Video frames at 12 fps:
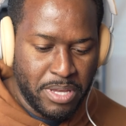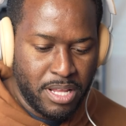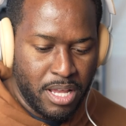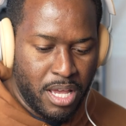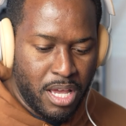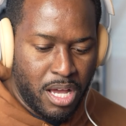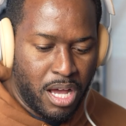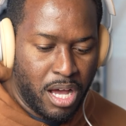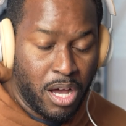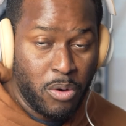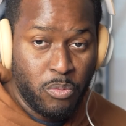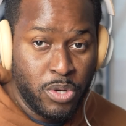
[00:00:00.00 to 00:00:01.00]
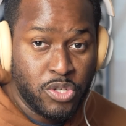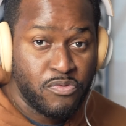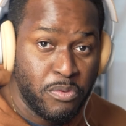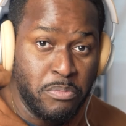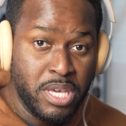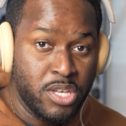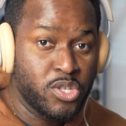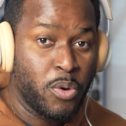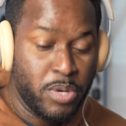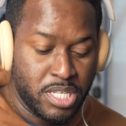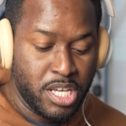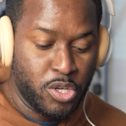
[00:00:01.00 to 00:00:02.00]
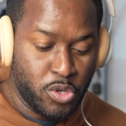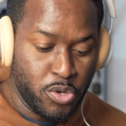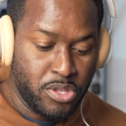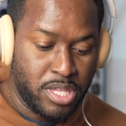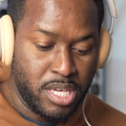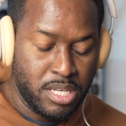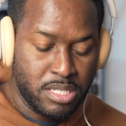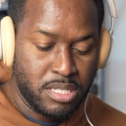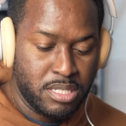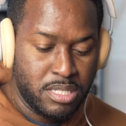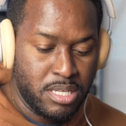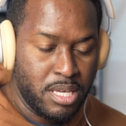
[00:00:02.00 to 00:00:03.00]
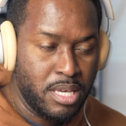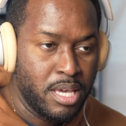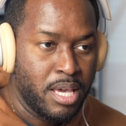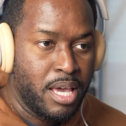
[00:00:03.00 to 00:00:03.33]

bit, which for me is always a good thing to see,